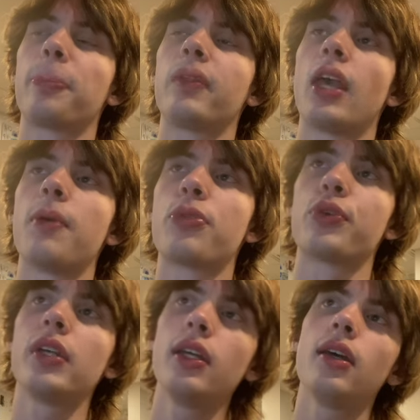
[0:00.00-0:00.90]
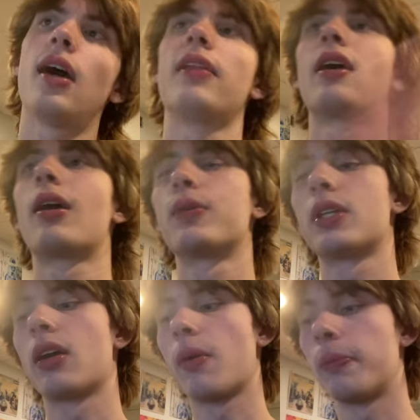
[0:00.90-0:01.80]
Game 3, I thought I was
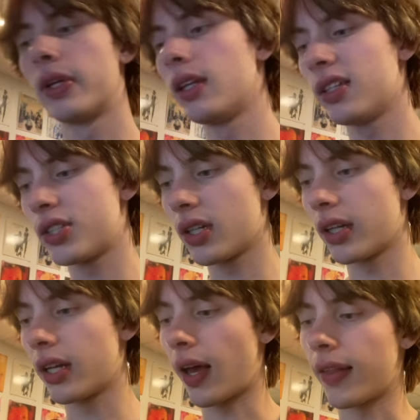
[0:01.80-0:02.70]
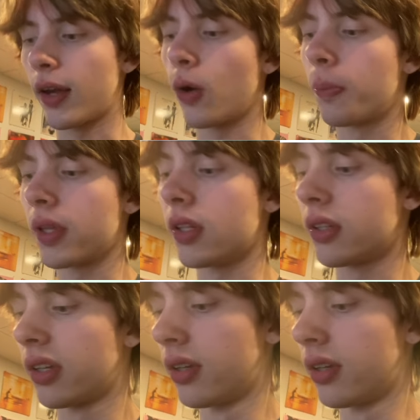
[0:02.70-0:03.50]
like completely chilling. I like opened